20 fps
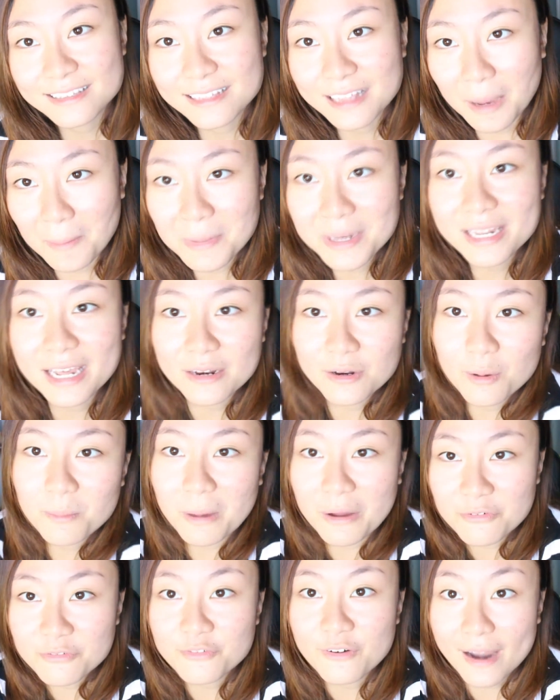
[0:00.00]
I mean, they're not
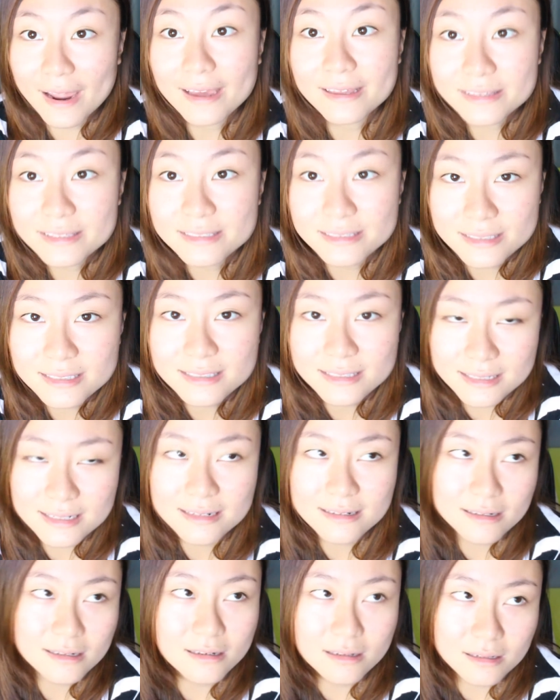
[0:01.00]
my friends,
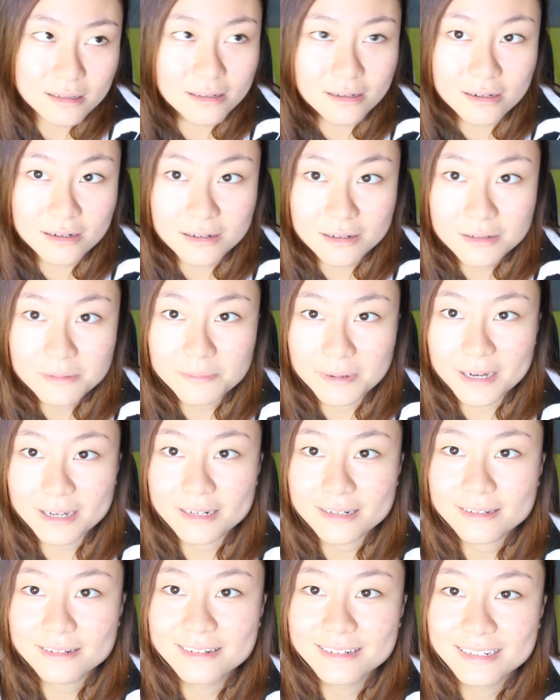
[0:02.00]
duh,
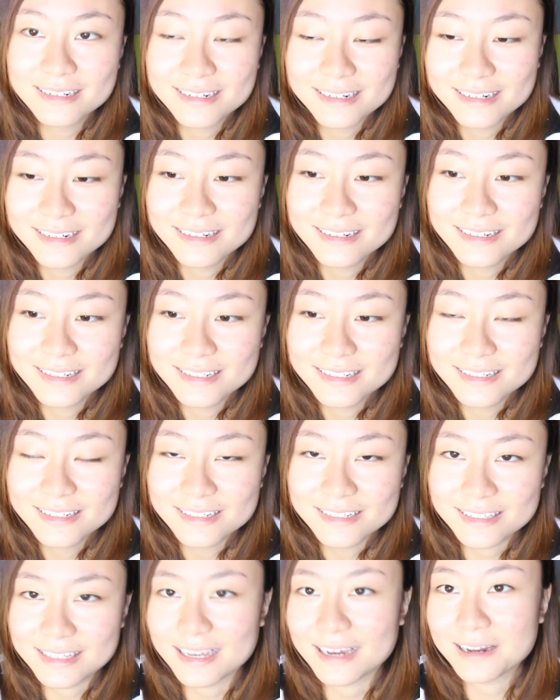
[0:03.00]
but
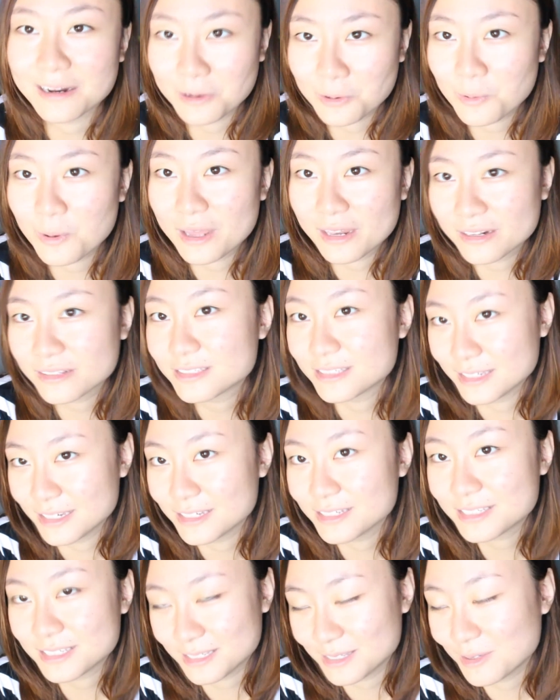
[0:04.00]
they're
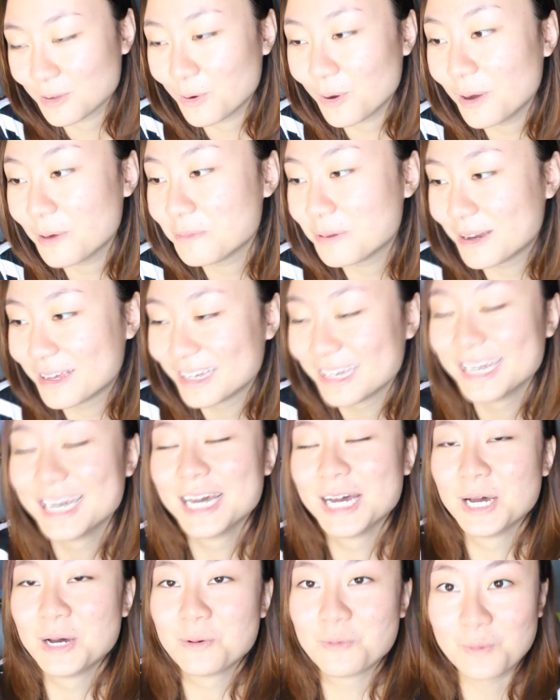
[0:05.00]
acquaintances. No,
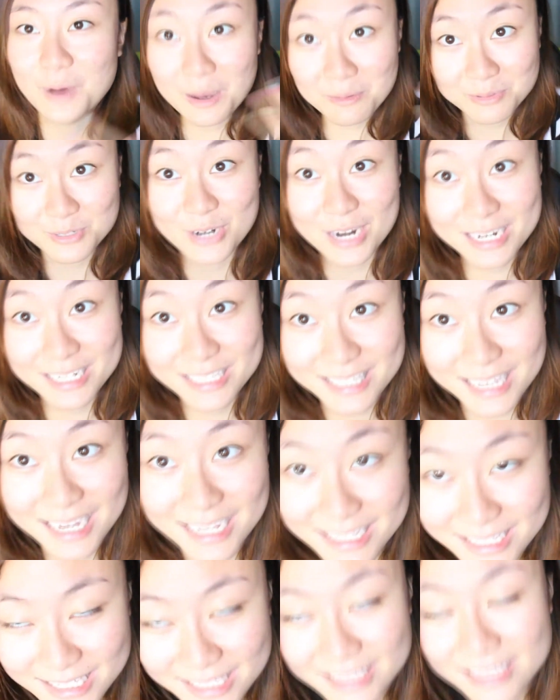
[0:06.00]
what I'm trying to say
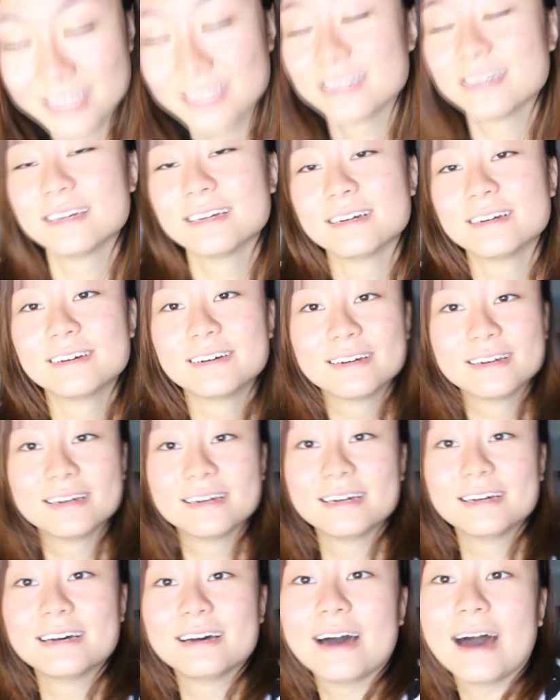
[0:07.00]
is
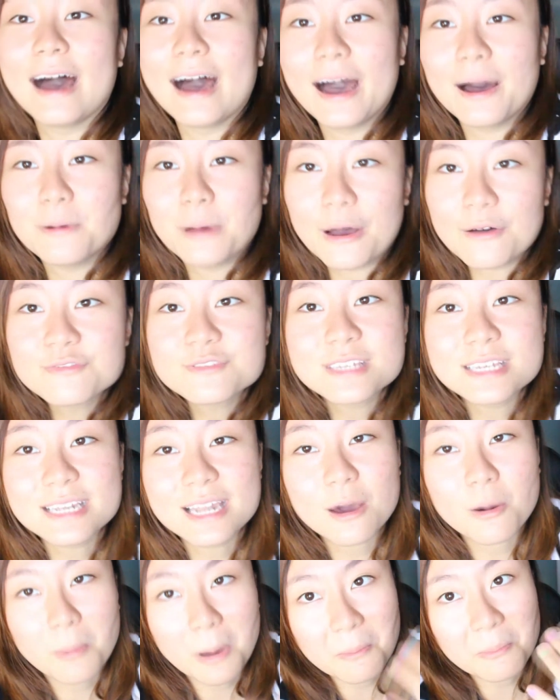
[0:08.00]
I've seen
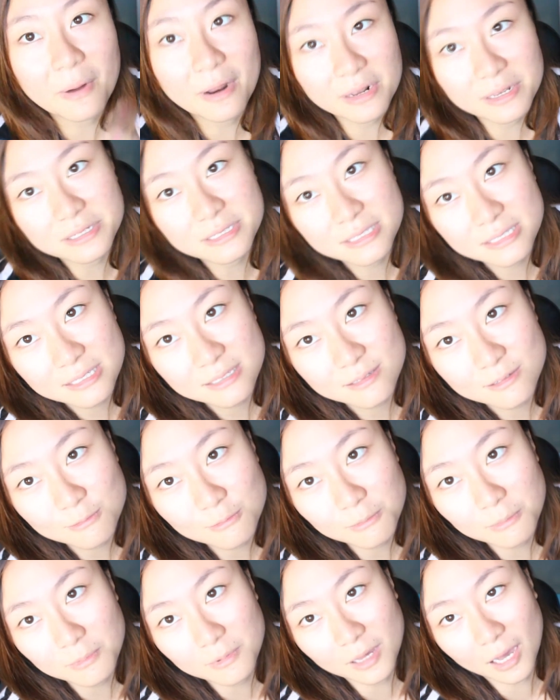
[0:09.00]
that on my brother's
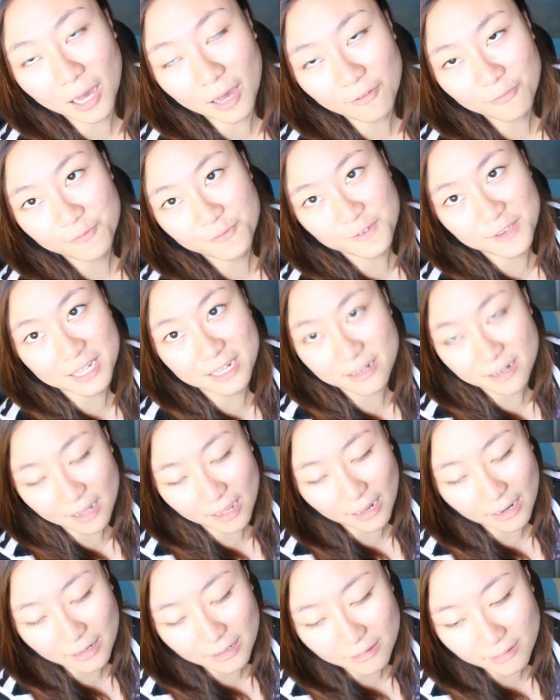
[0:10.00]
feet
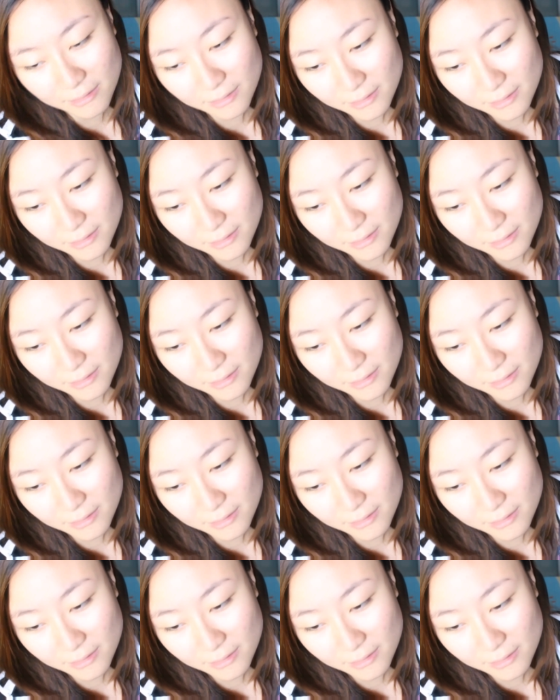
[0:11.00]
and